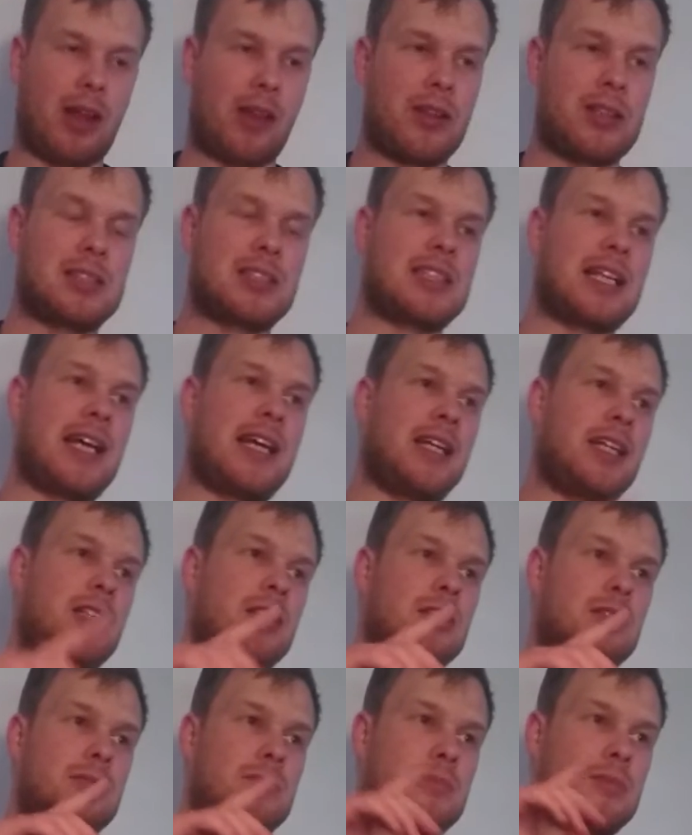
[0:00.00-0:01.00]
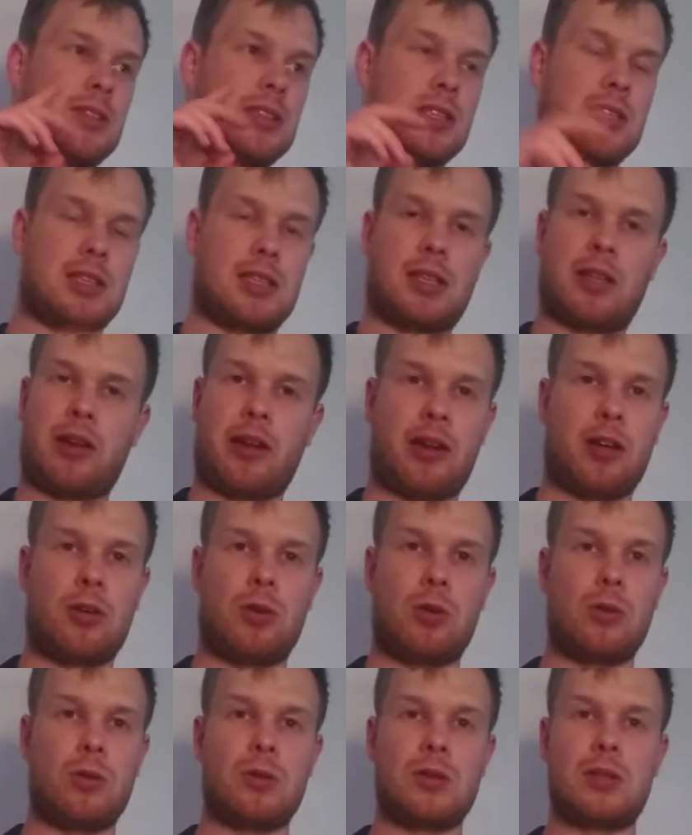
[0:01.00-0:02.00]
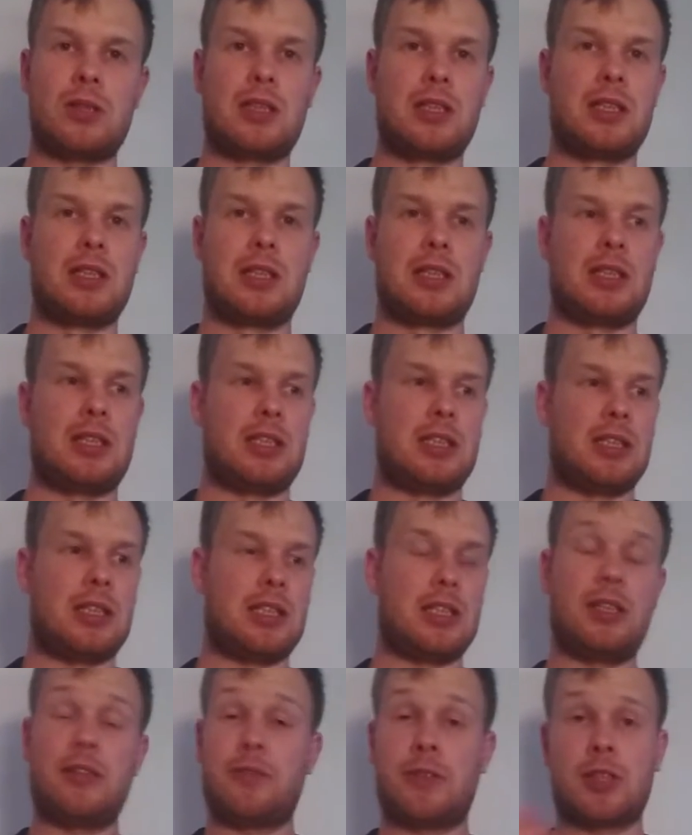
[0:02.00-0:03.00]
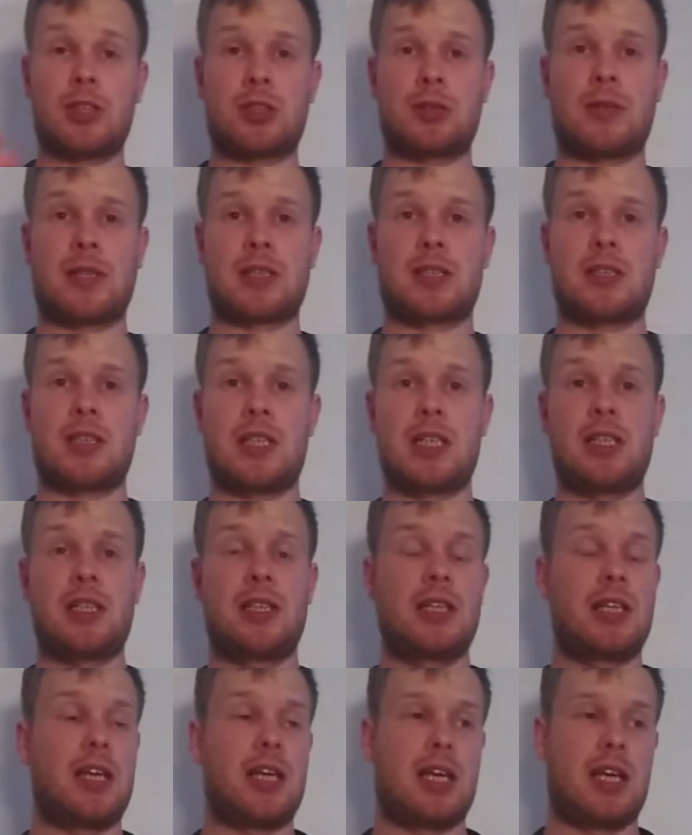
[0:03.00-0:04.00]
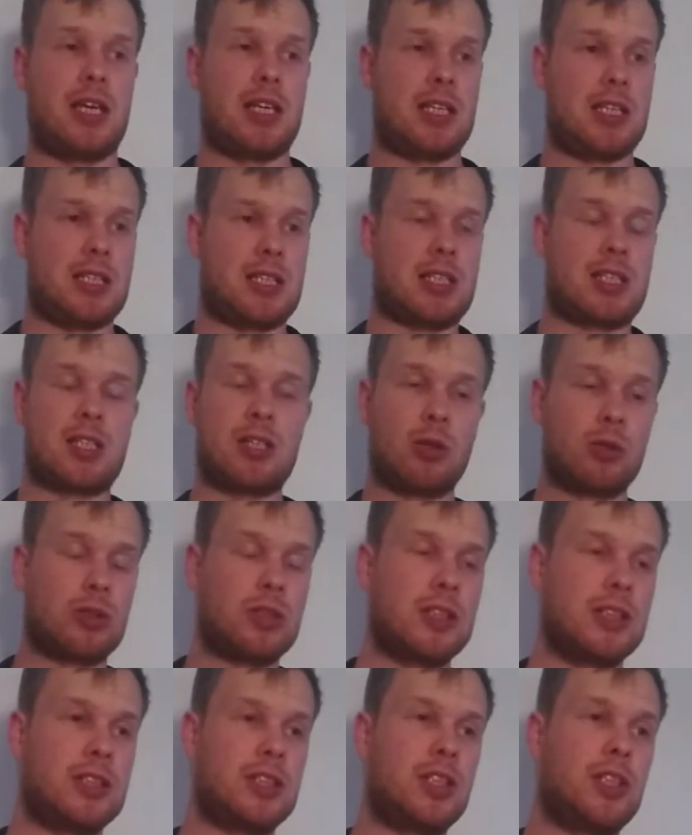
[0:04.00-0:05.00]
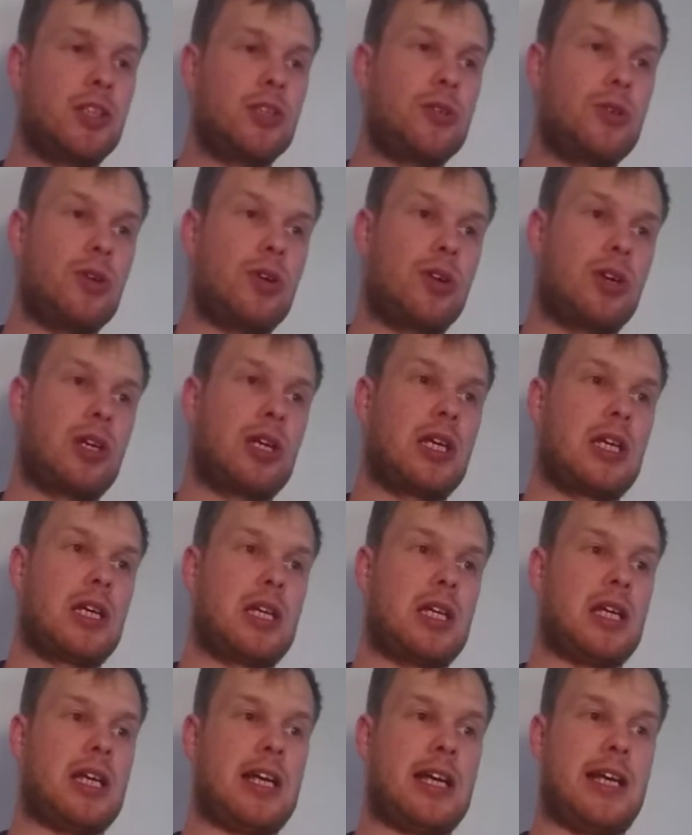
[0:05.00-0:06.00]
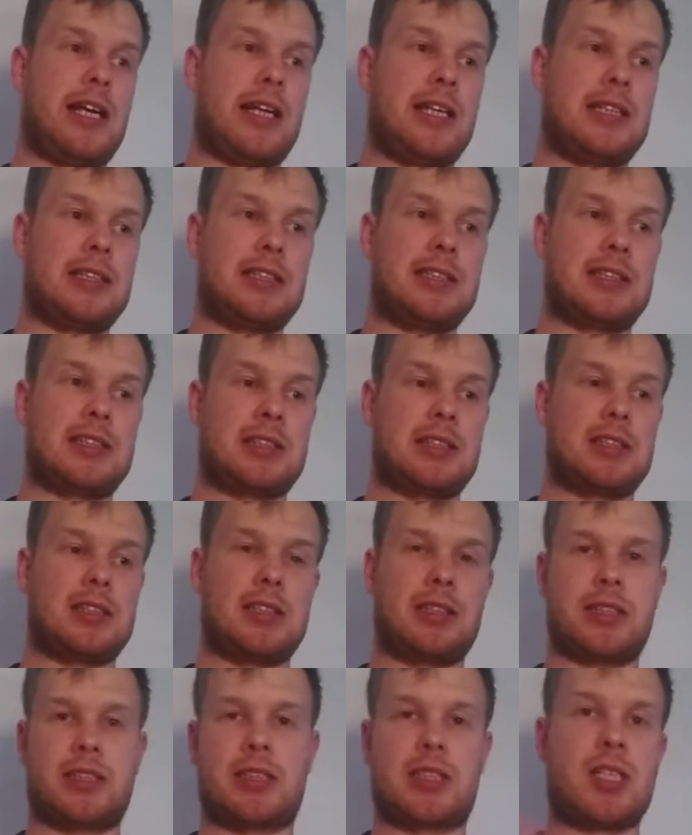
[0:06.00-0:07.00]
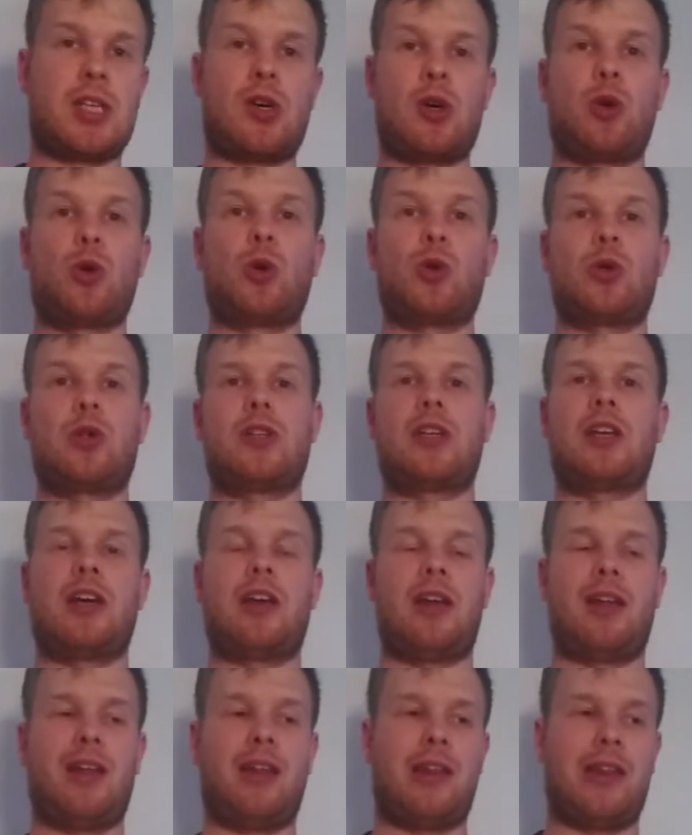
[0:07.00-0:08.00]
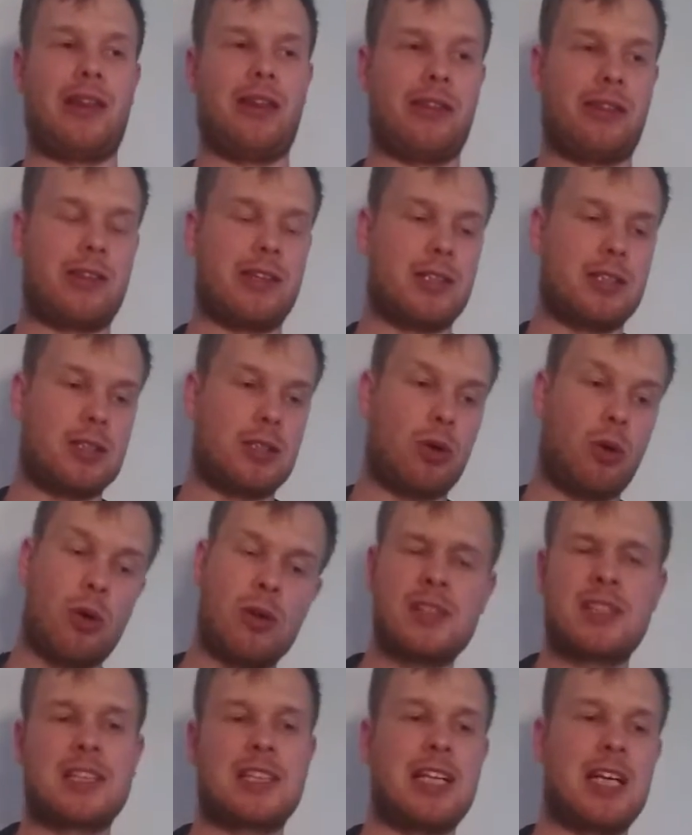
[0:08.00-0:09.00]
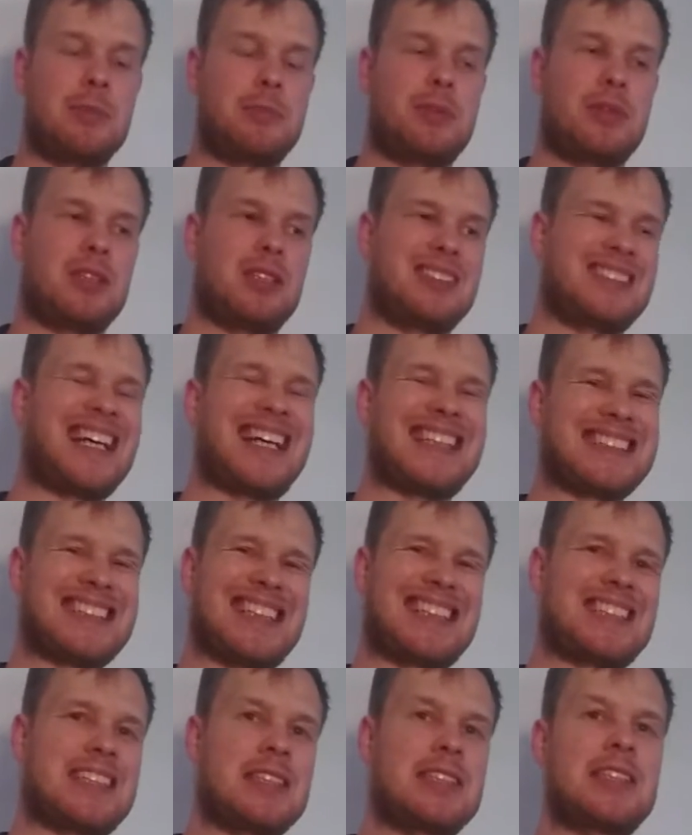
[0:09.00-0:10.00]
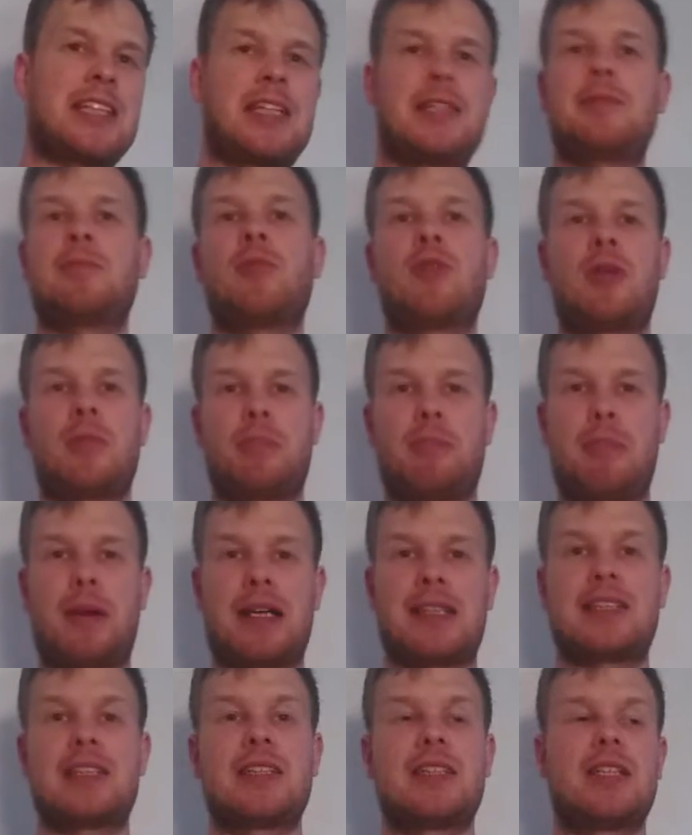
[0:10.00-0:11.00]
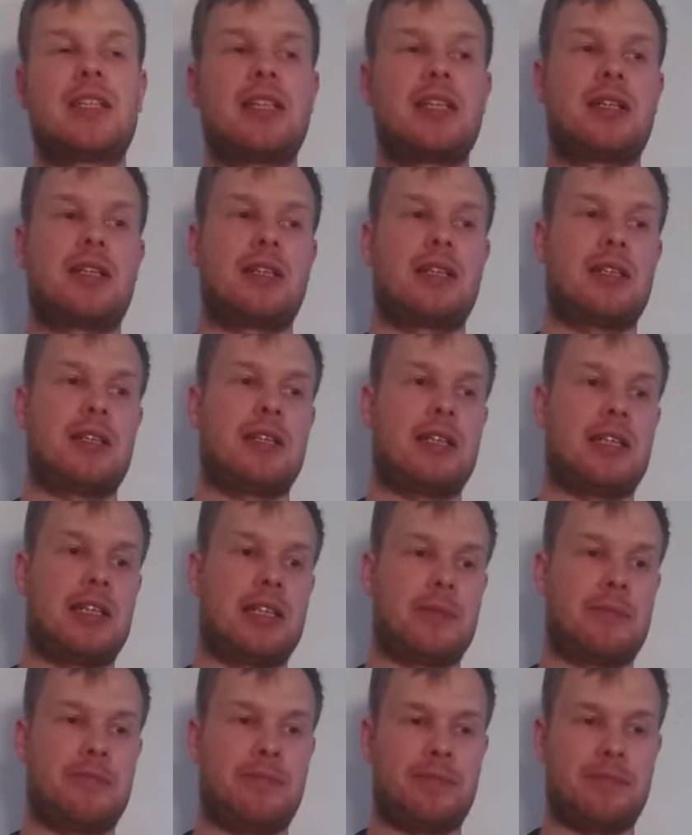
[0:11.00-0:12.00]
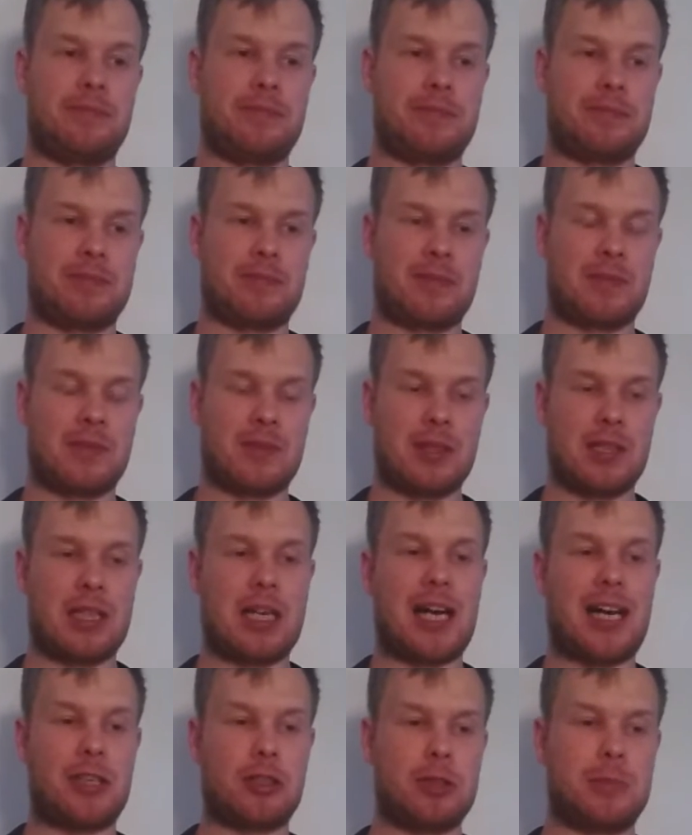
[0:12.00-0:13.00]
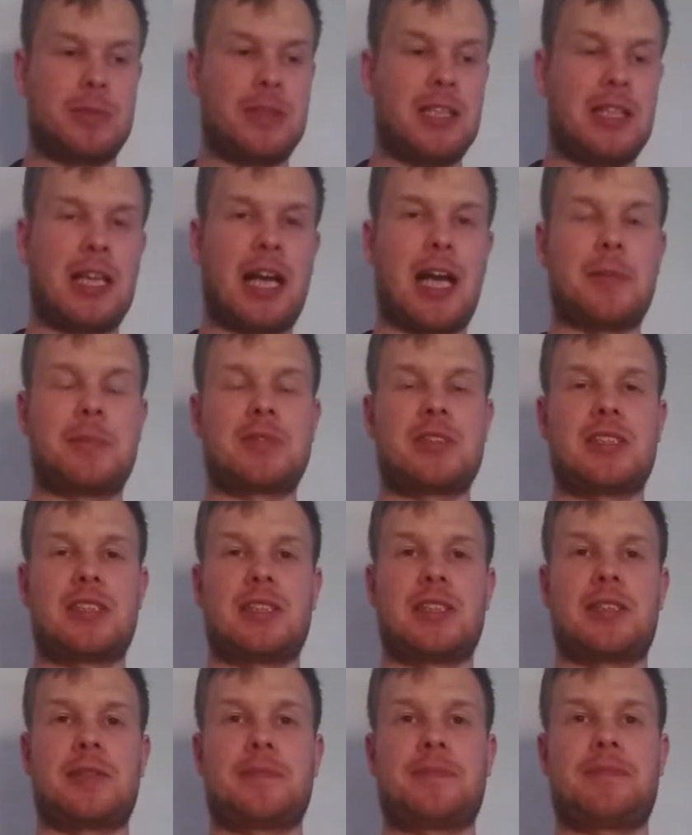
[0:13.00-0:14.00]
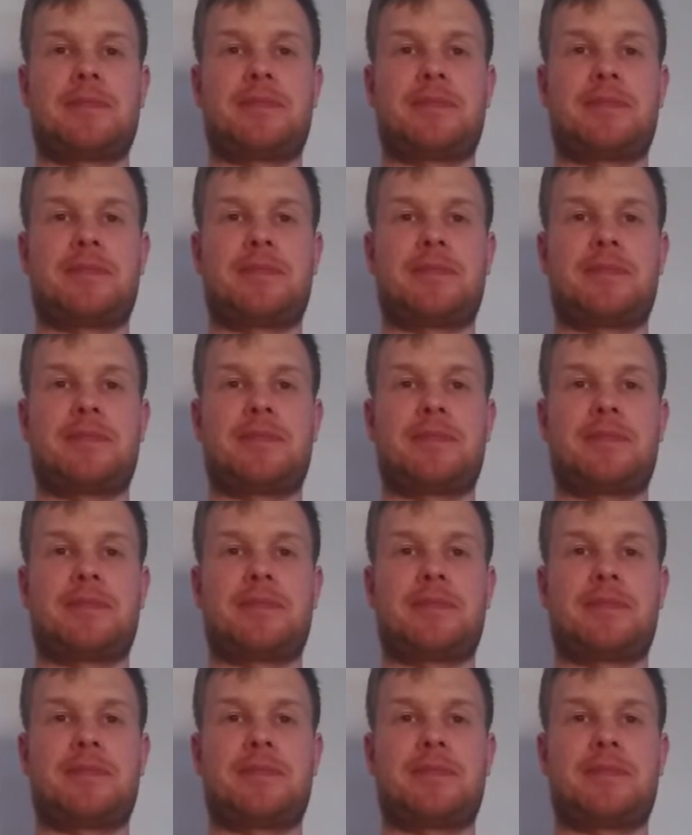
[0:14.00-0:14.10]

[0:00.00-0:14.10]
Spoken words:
stadiums, the whole infrastructure is totally new, and so the old club doesn't exist anymore, but RB Leipzig